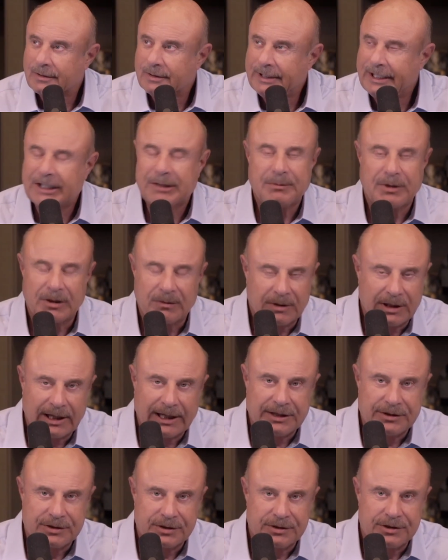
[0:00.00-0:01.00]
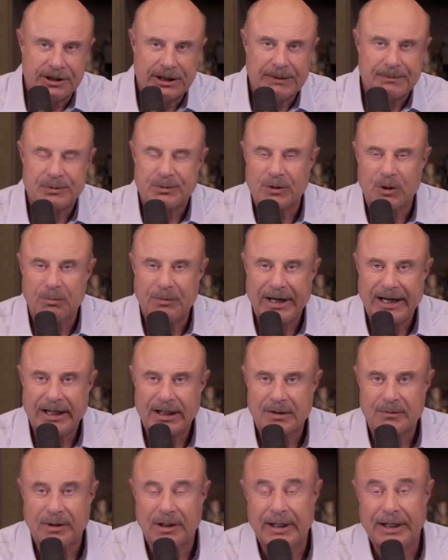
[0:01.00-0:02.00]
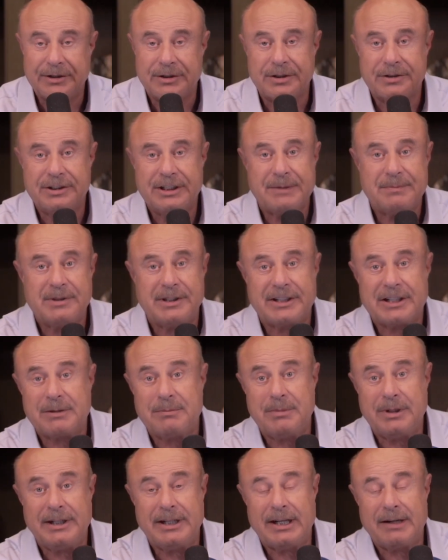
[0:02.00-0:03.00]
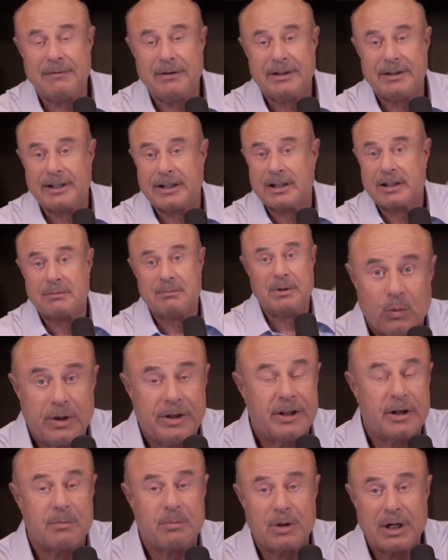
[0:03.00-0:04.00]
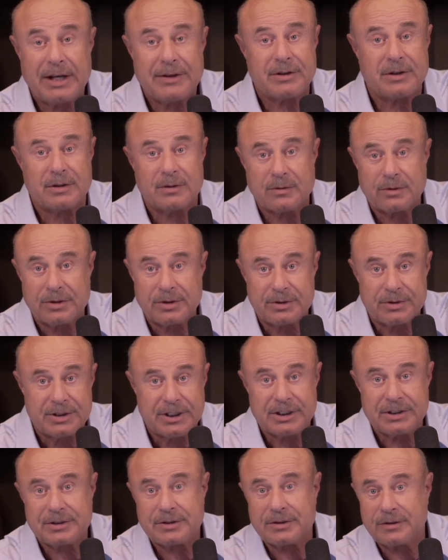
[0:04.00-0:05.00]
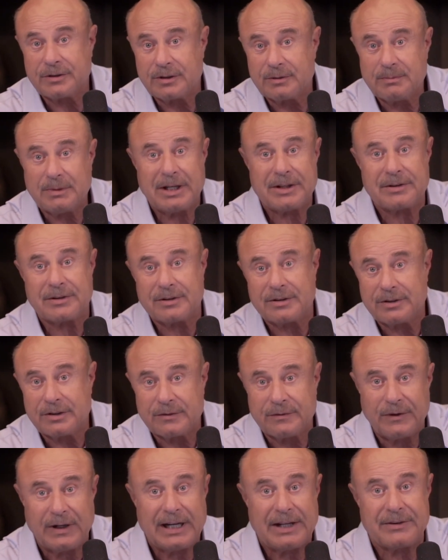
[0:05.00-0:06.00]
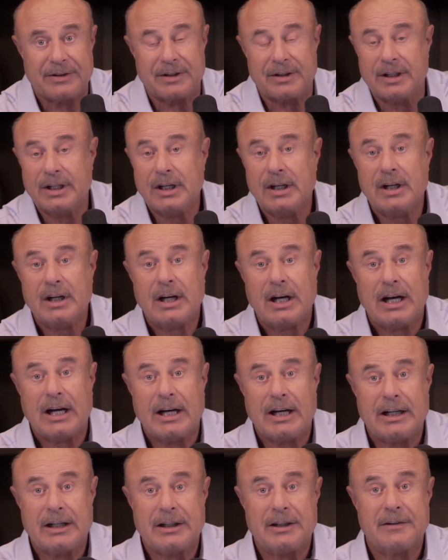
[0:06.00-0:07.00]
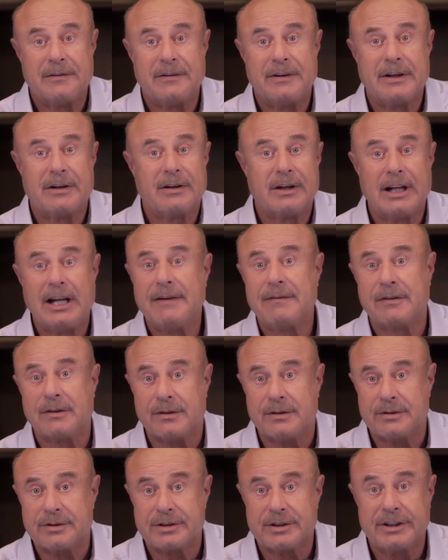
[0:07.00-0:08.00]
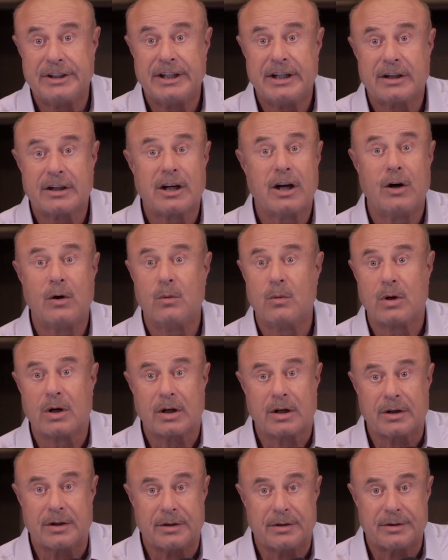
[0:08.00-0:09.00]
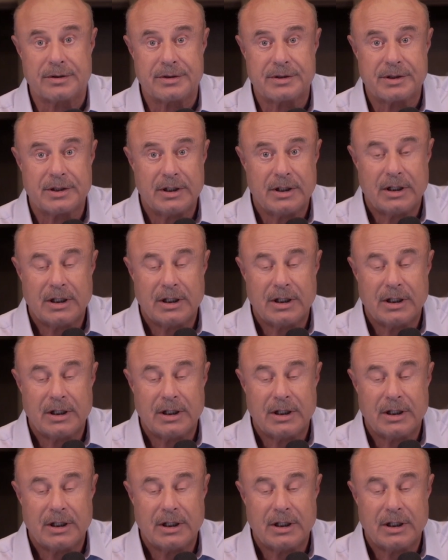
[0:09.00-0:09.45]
intimate relationships, romantic relationships. It can be everything. It can be with their brother or their sister, their mother or their father, their lovers, their coworkers,